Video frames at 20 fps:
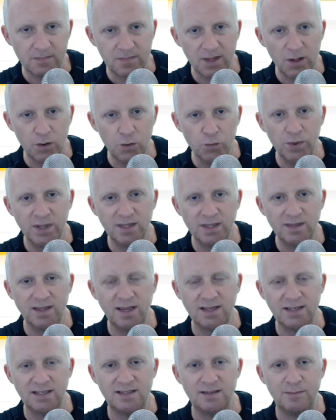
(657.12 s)
with
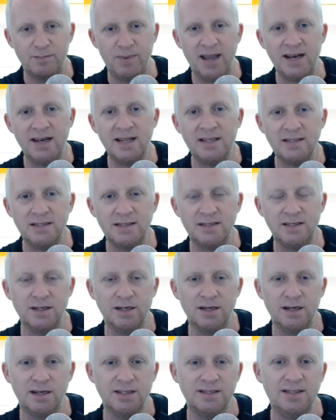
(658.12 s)
this Binance
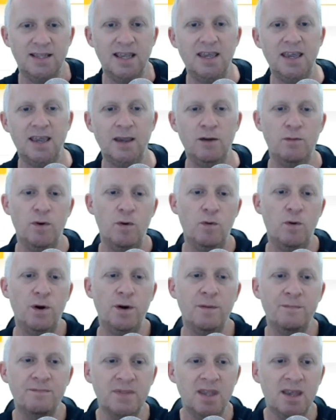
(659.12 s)
uh, staking
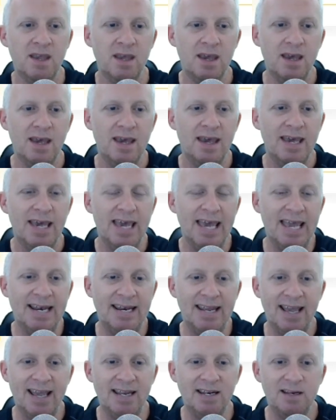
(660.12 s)
reward,
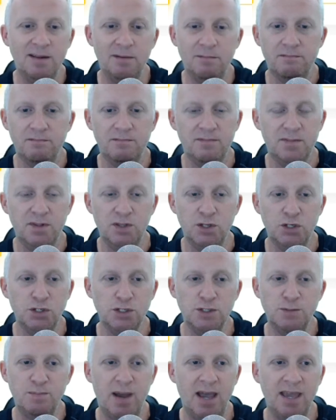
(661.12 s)
and then you
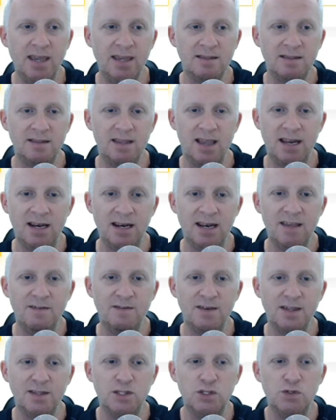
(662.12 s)
just buy it and
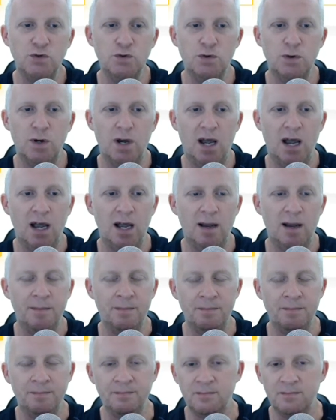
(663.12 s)
leave it to
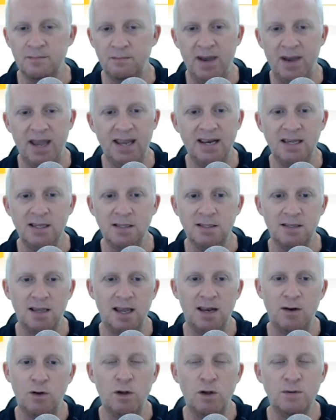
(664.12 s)
um, Binance,
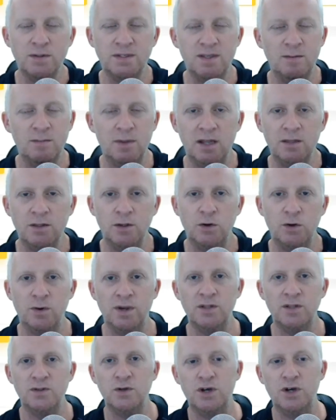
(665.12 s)
and once a month you're
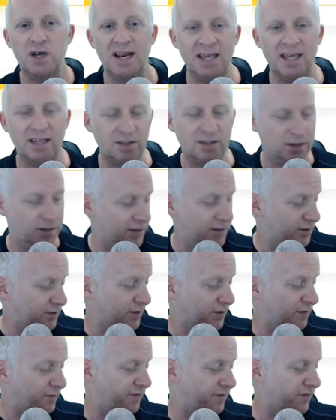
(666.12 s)
going to collect
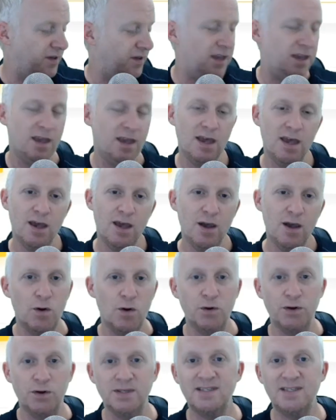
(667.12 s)
the fee
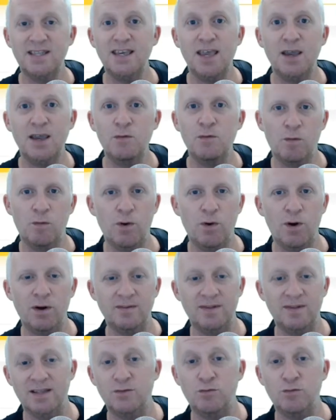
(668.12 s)
or the staking
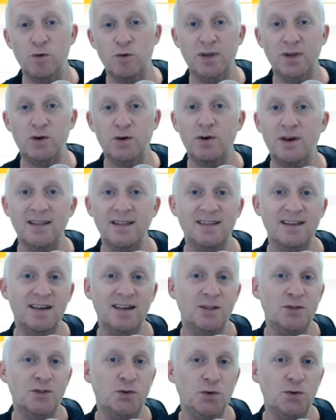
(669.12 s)
reward that will be credited
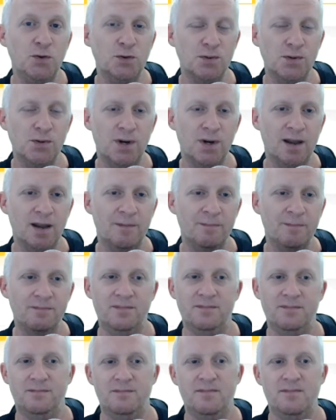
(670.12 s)
into your um,
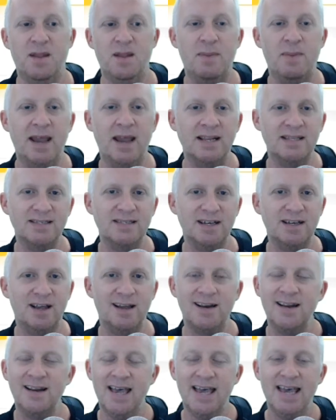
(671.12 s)
Binance
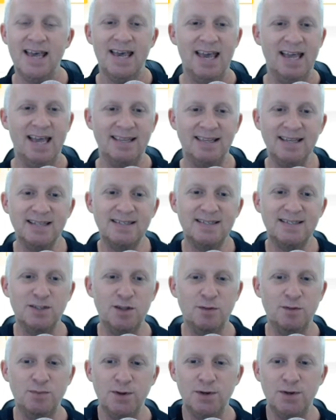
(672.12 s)
account. And this is
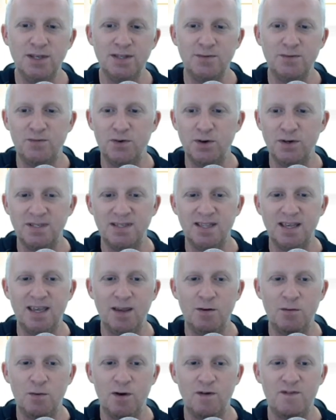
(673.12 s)
the beauty for the
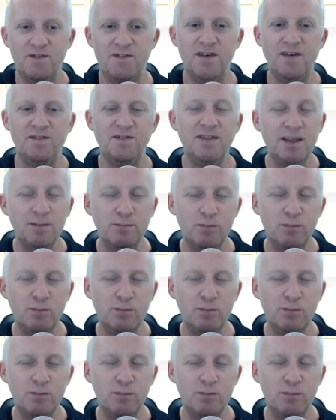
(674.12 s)
staking reward, fifty